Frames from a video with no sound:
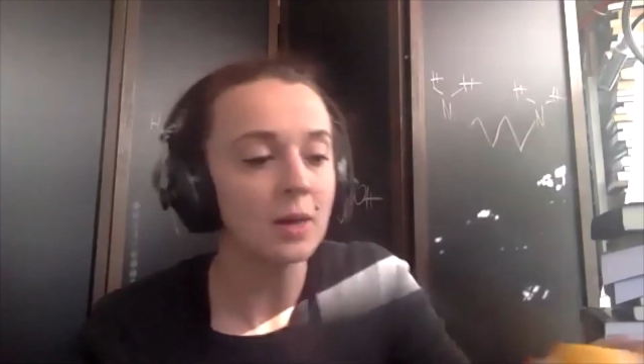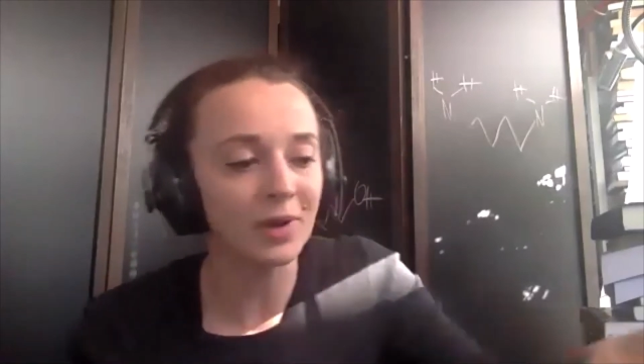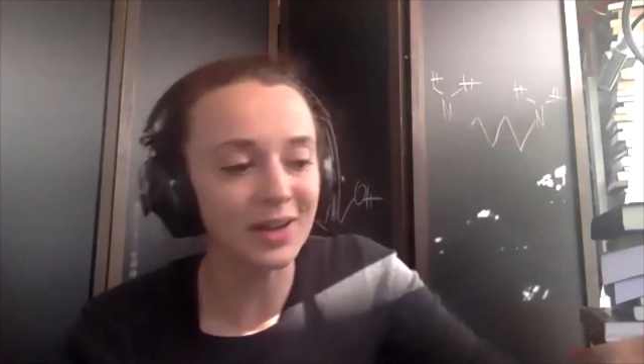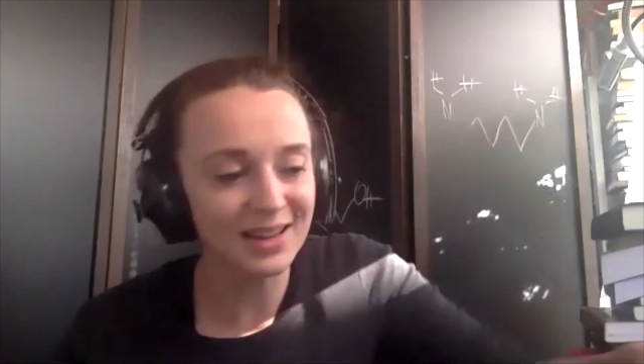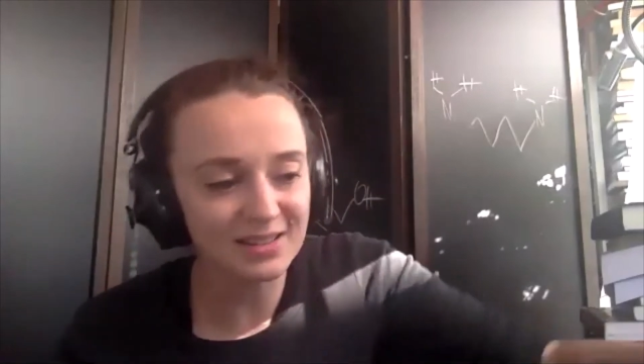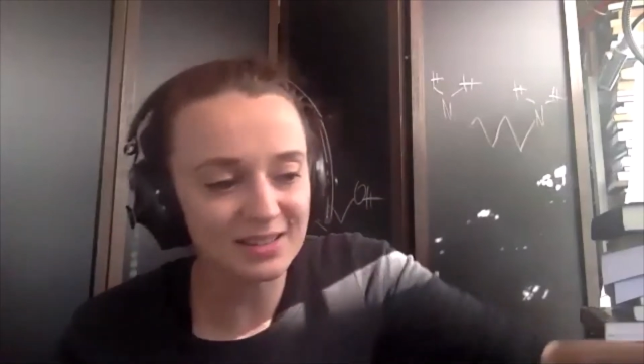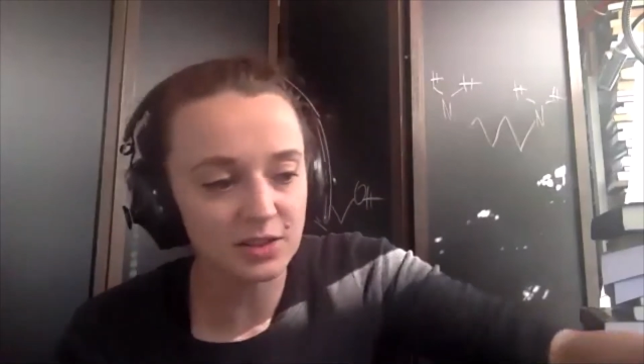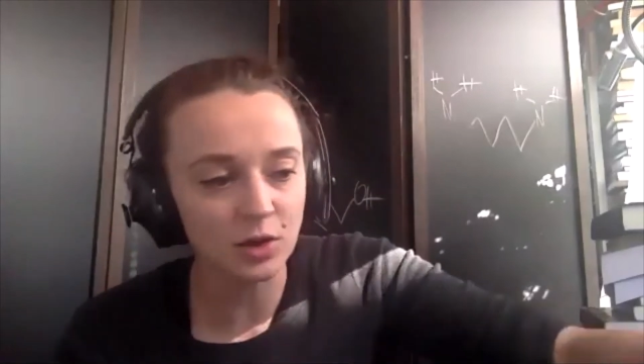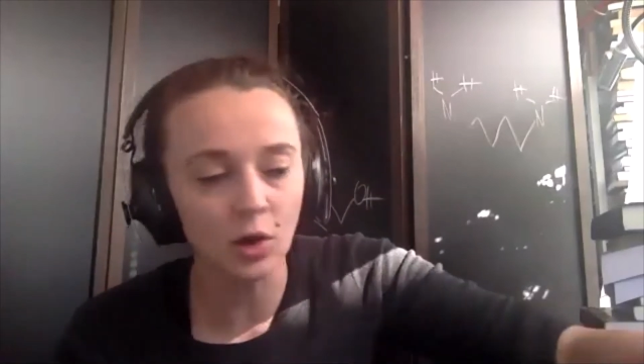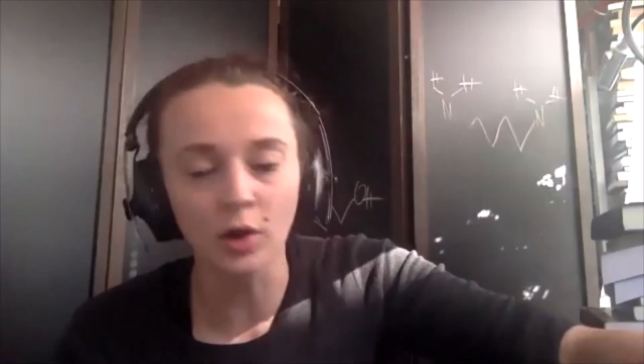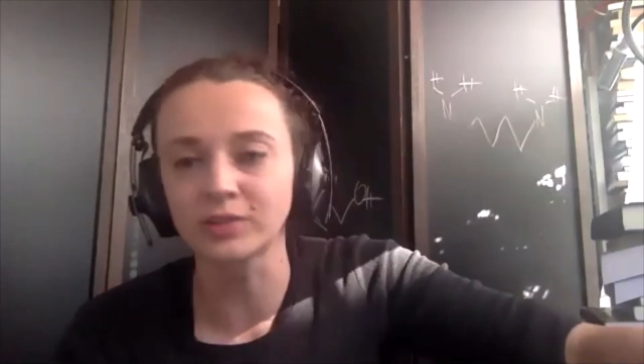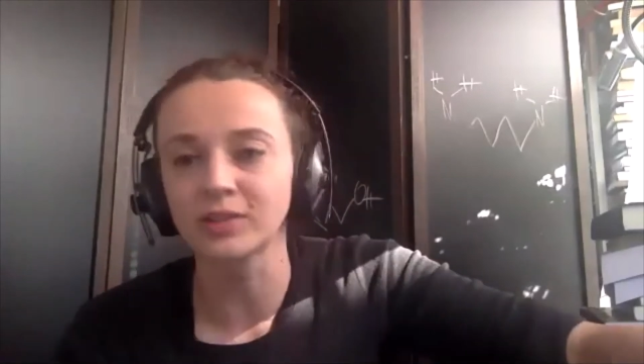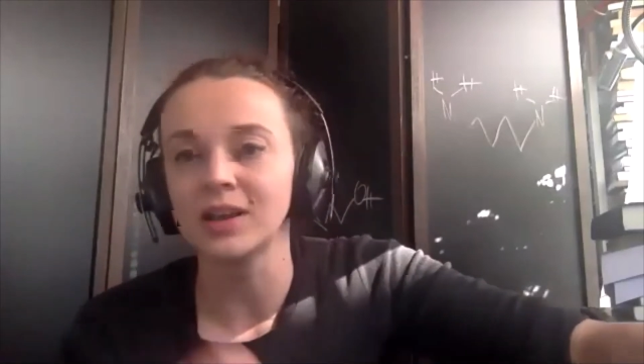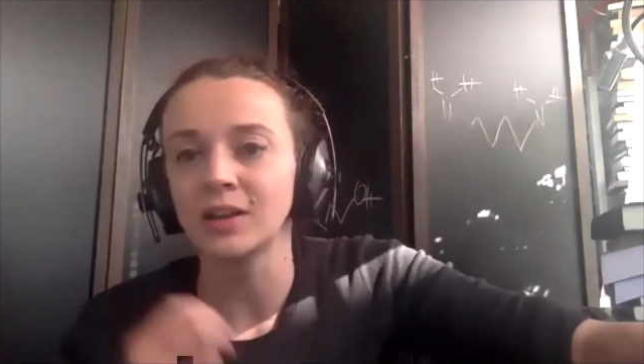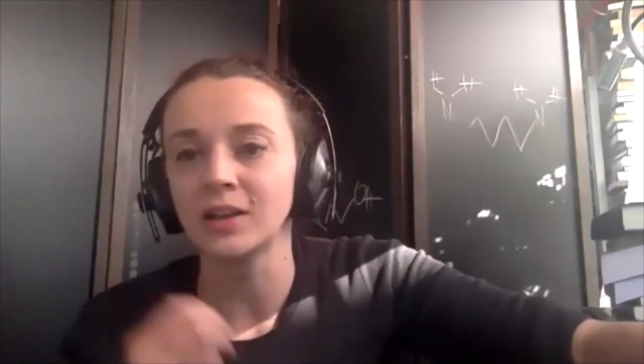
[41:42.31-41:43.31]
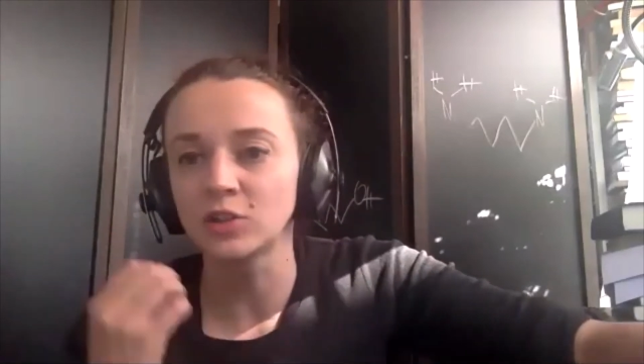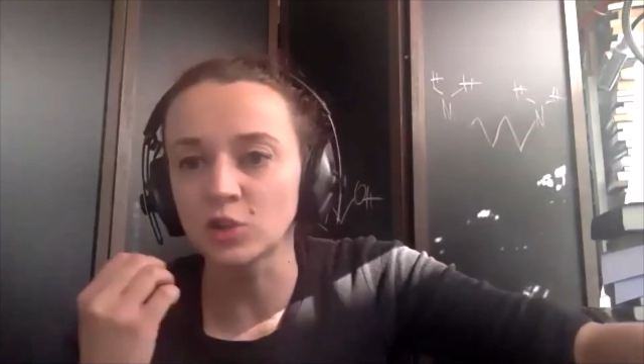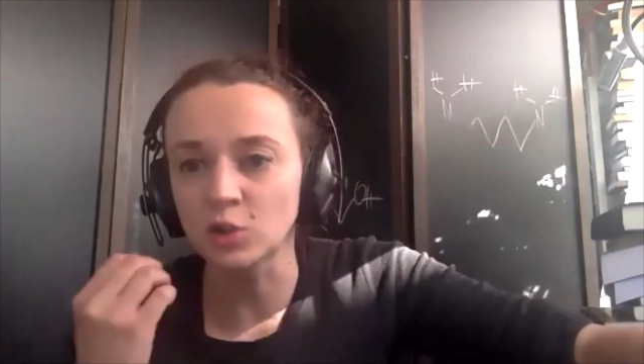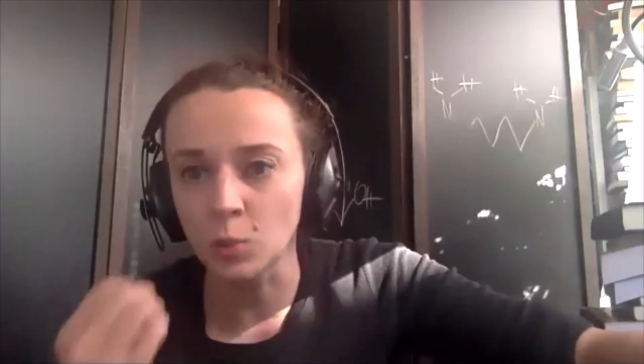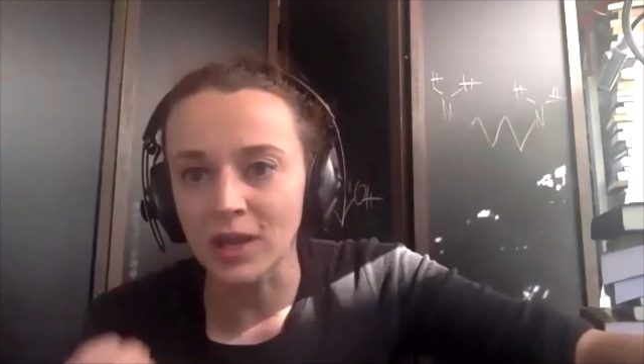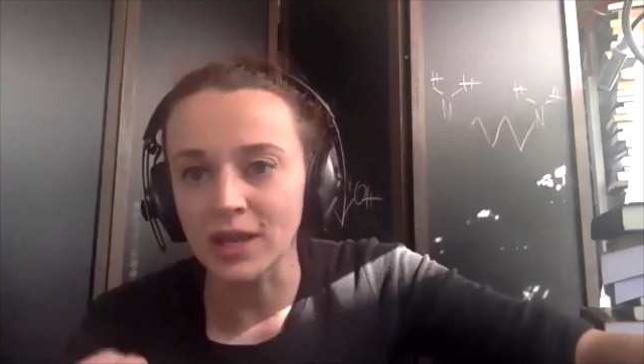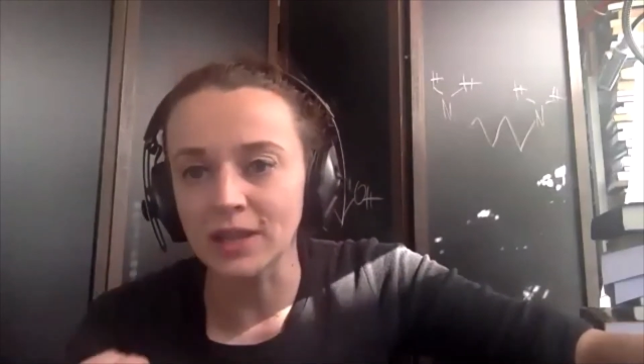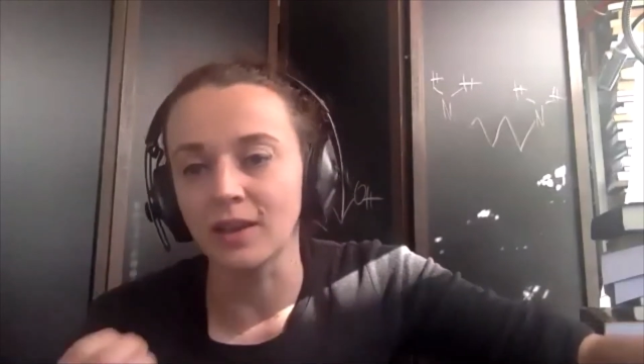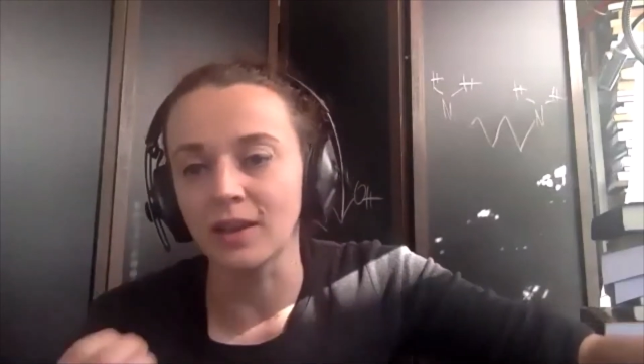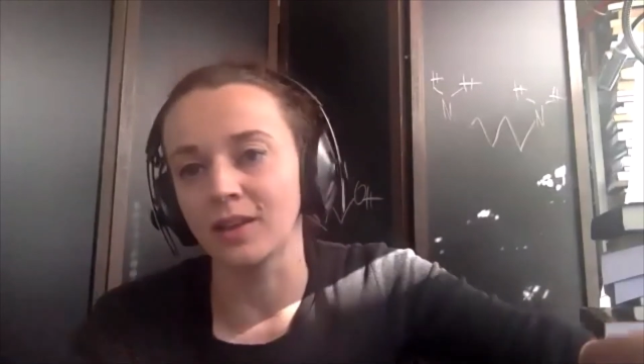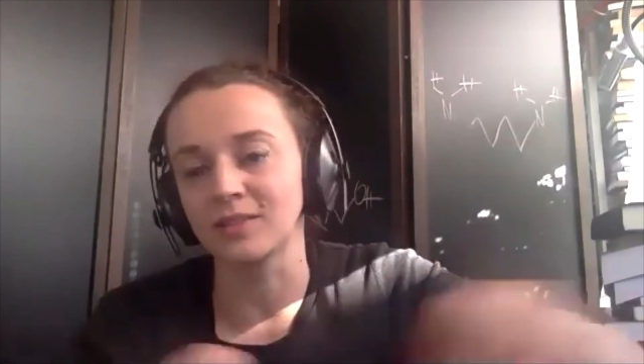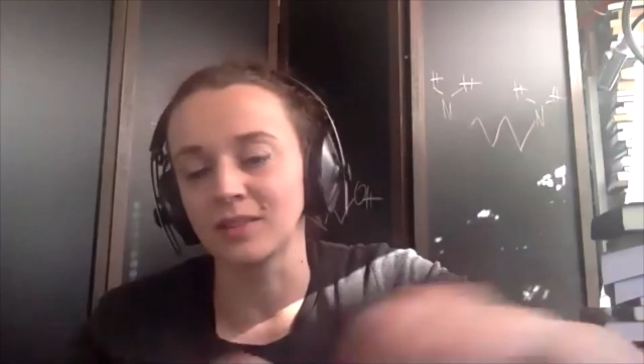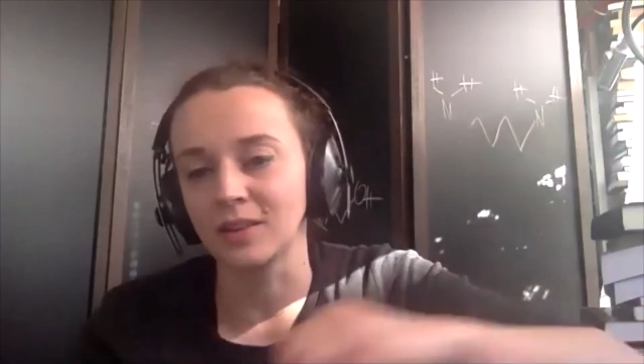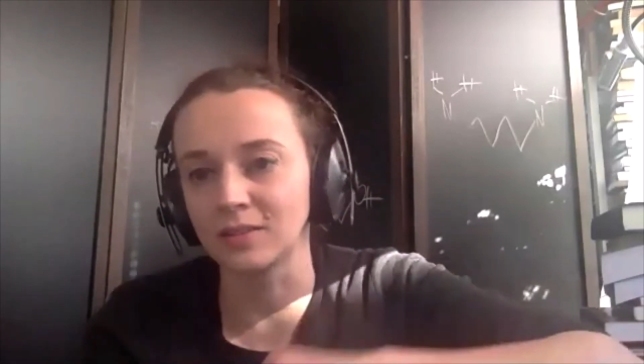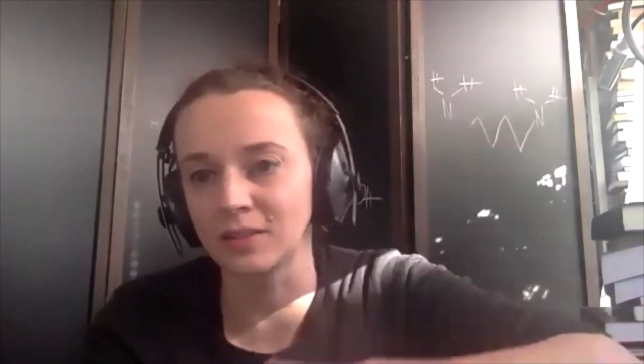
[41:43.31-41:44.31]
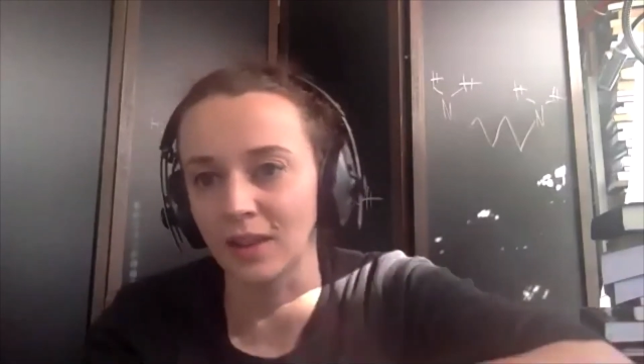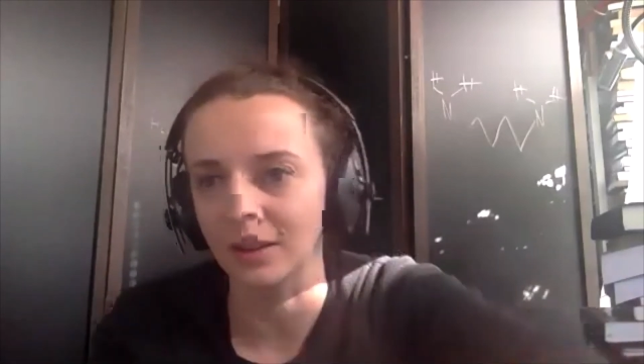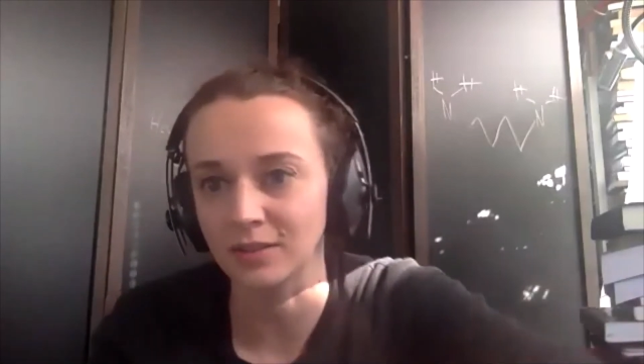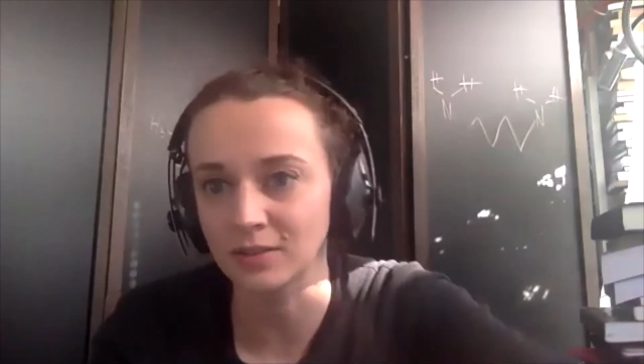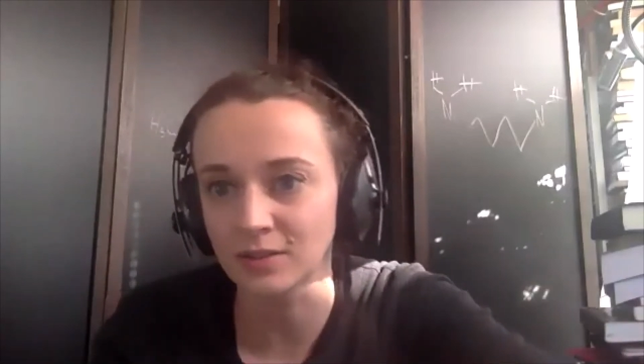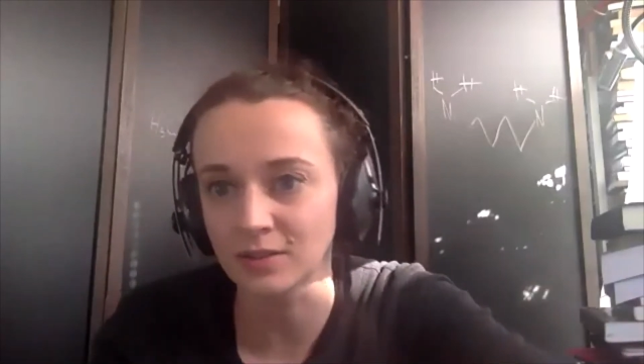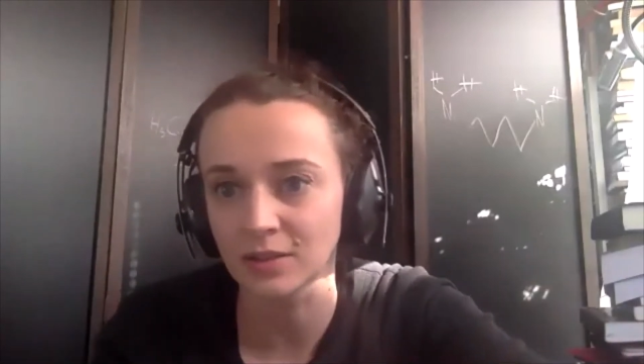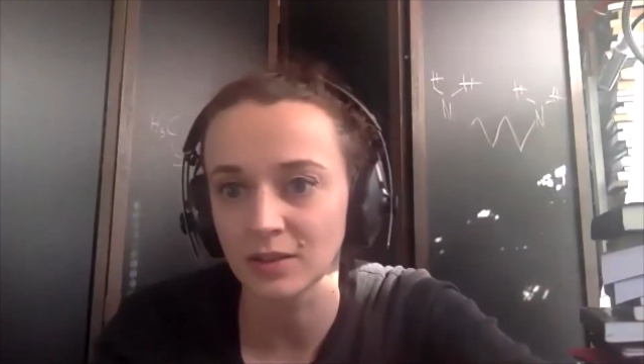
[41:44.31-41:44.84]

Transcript: but it's not sweet as in a taste.